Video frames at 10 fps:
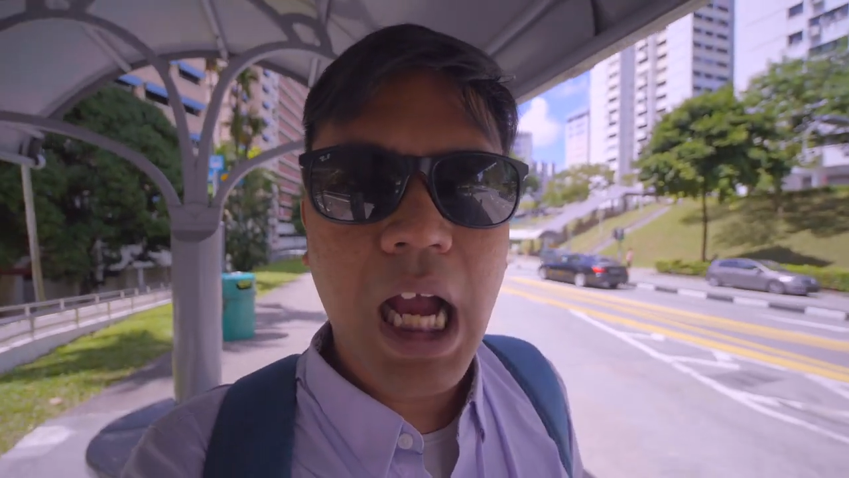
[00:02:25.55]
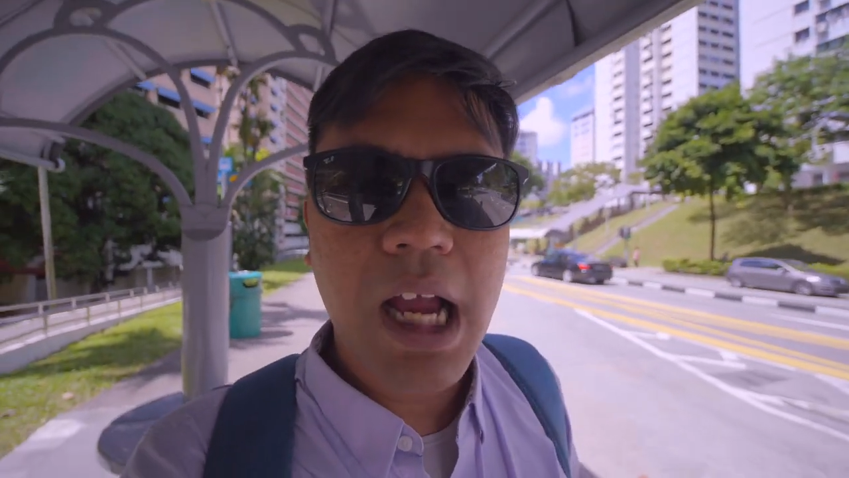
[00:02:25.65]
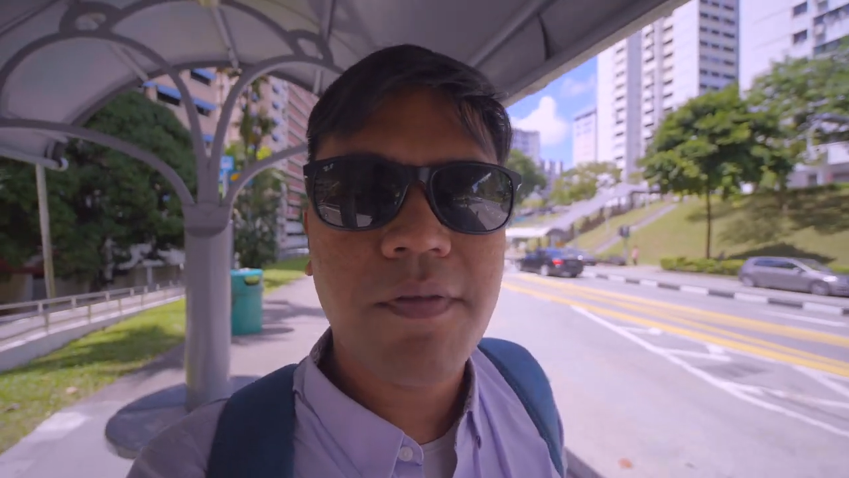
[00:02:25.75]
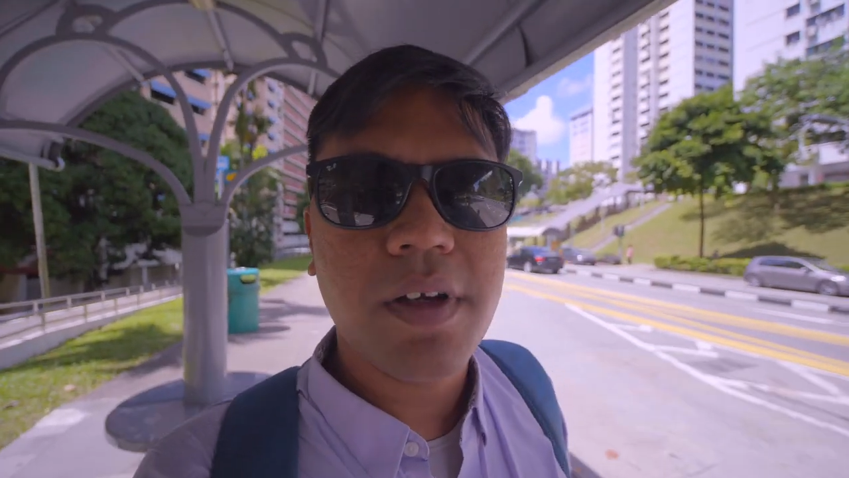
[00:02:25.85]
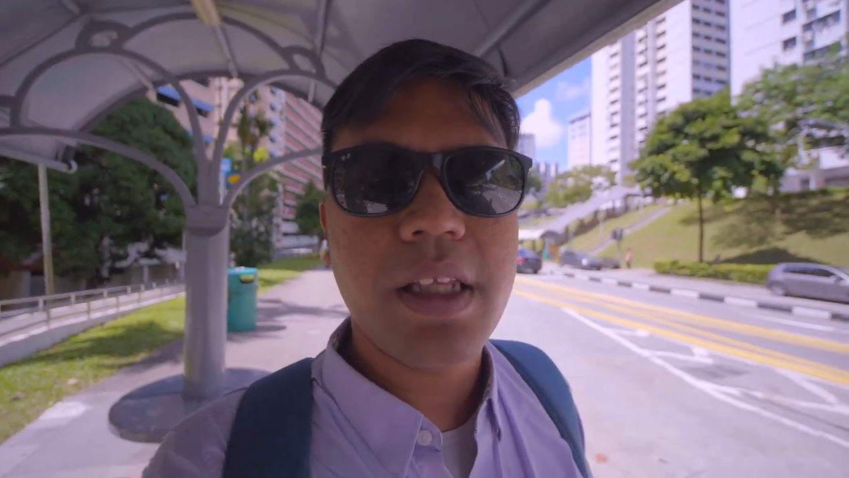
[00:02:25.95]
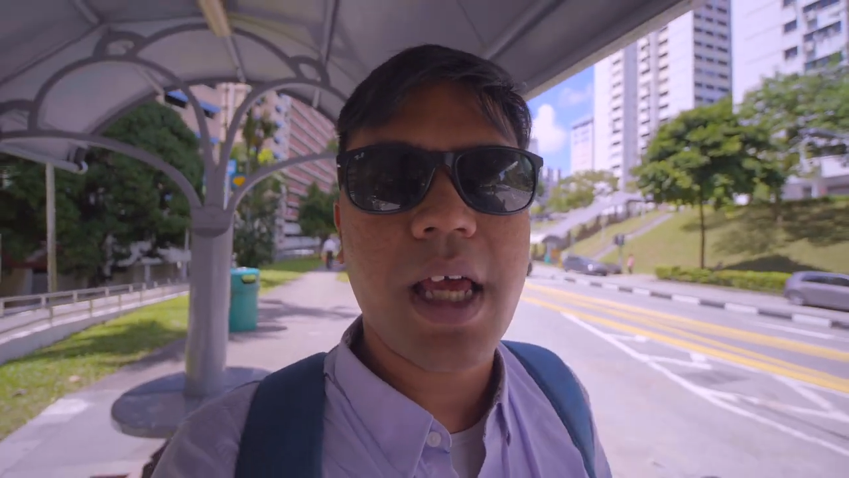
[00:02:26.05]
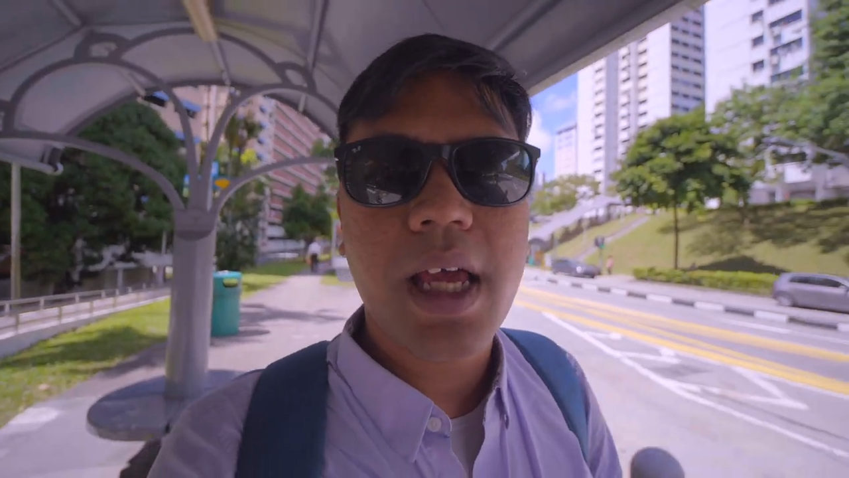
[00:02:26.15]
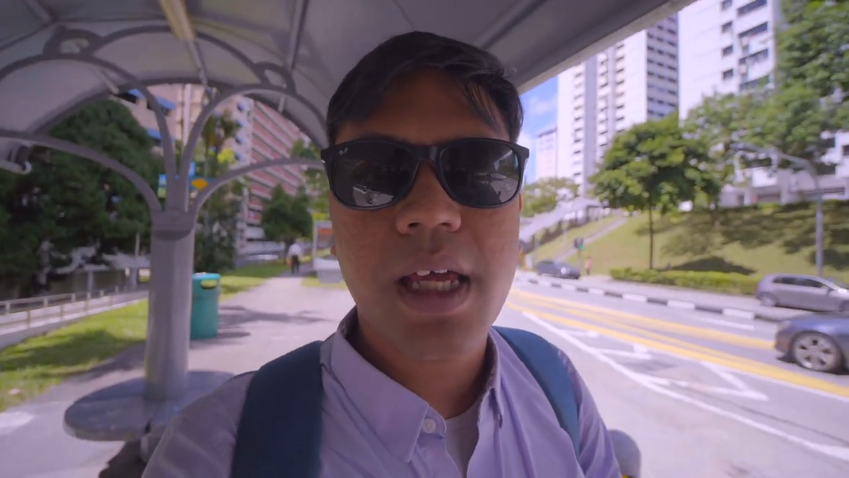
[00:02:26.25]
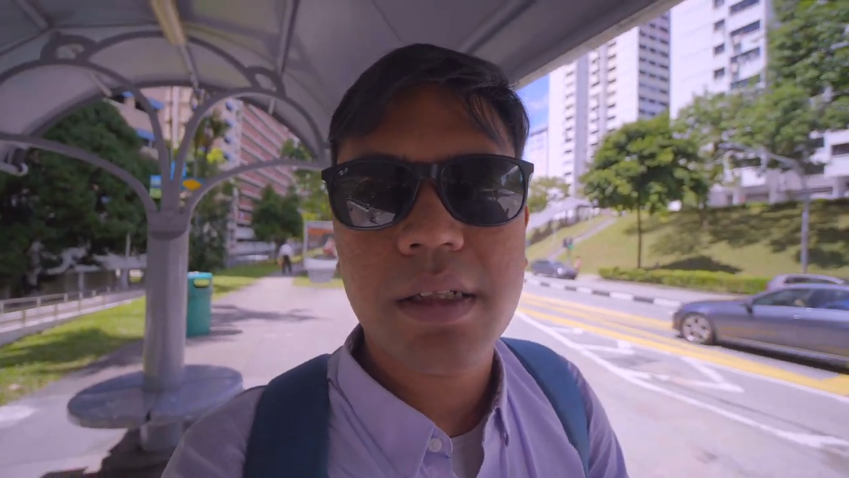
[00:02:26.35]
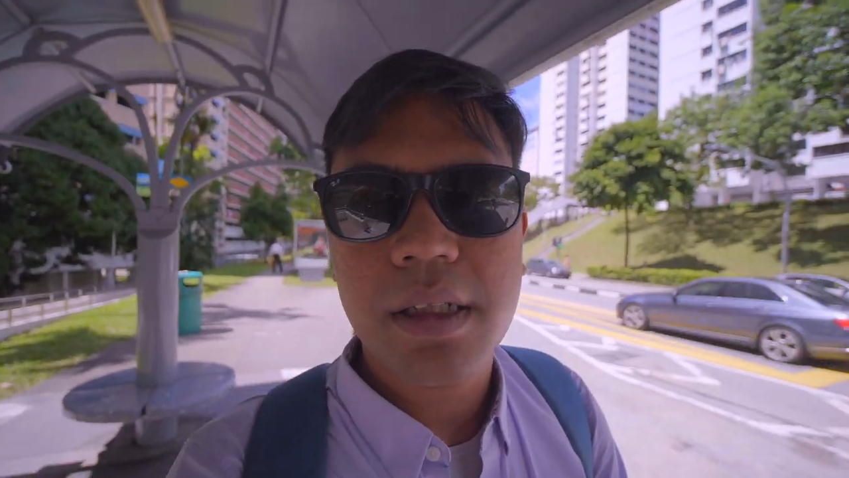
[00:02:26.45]
I feel
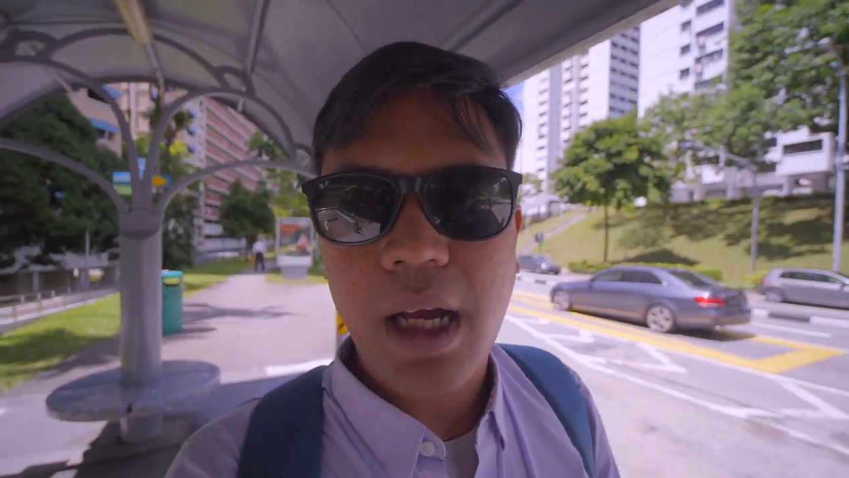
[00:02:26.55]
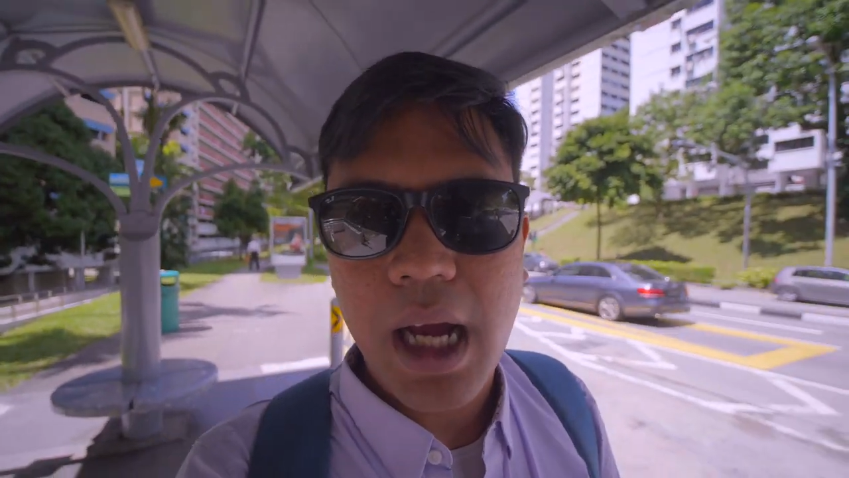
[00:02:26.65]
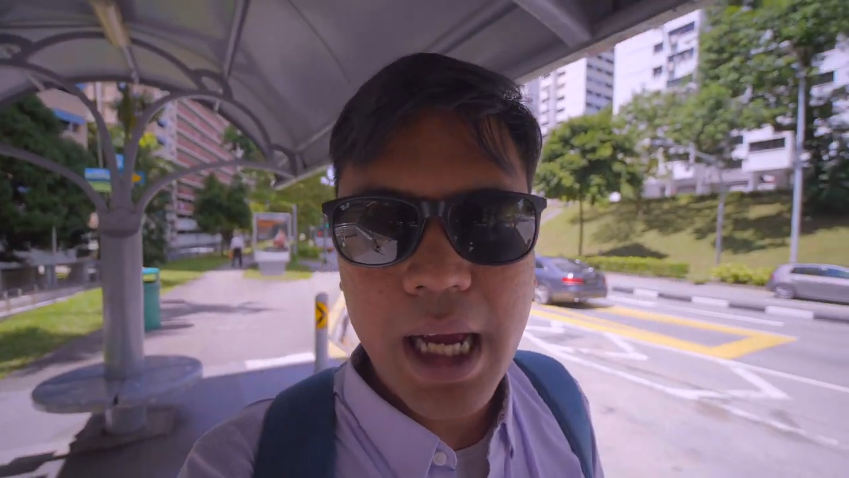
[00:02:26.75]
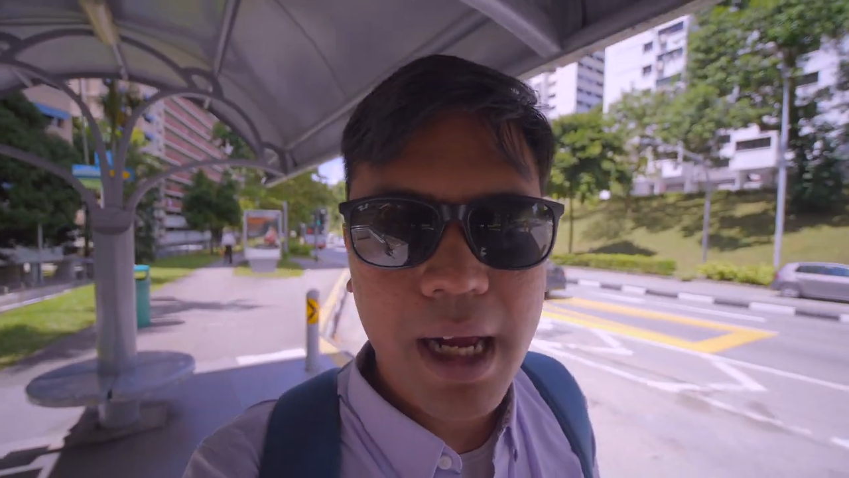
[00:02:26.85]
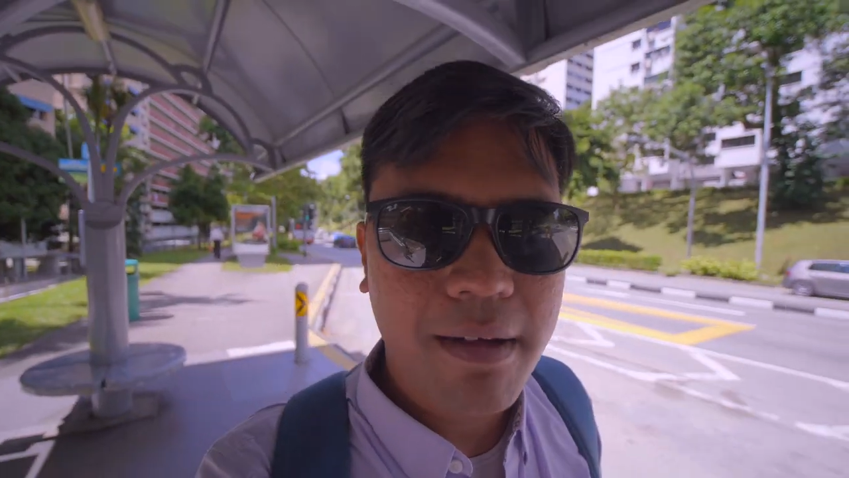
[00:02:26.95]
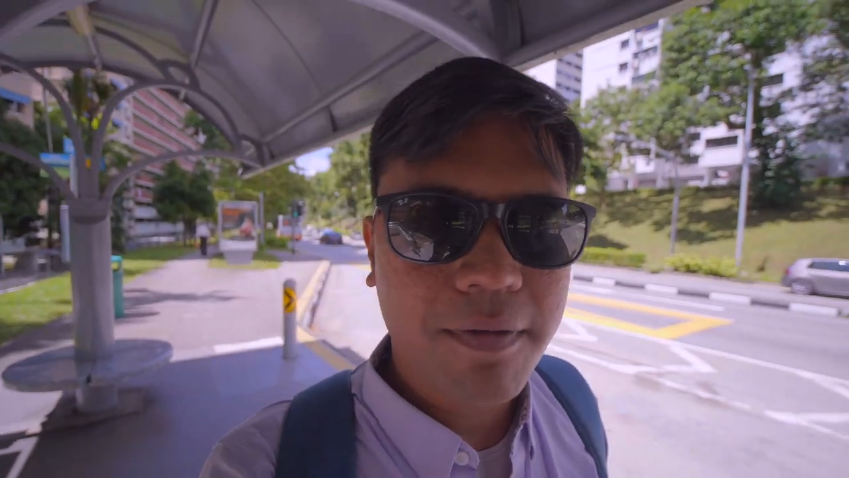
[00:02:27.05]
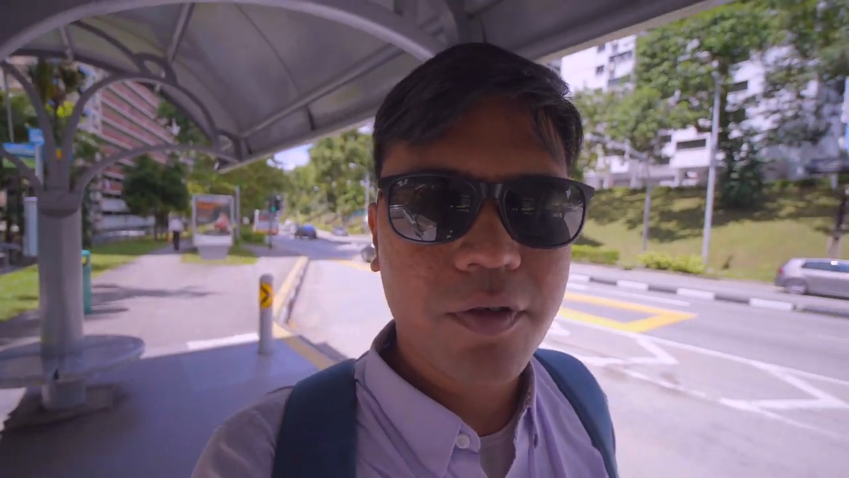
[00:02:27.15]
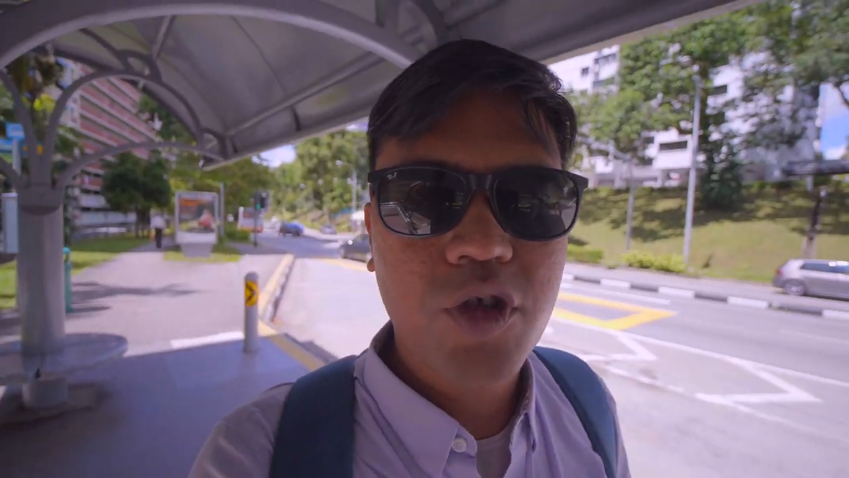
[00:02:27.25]
that I have